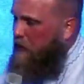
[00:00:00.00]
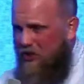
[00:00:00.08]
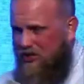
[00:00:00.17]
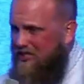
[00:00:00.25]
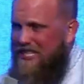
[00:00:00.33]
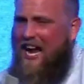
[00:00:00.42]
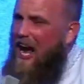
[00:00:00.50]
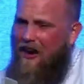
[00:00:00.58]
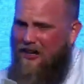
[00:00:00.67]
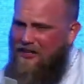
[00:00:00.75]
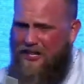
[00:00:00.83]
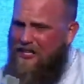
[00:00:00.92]

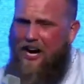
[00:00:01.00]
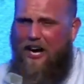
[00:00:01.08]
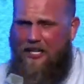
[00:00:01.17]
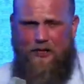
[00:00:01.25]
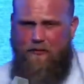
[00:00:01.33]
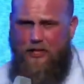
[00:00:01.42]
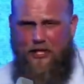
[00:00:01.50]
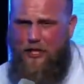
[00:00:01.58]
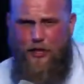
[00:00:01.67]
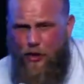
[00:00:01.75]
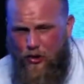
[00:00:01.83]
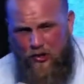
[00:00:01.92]
personality that God can really
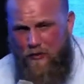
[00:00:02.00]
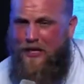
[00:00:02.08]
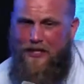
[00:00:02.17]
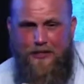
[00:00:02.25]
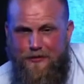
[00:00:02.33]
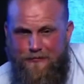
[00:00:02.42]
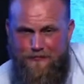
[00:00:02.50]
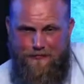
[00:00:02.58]
use me.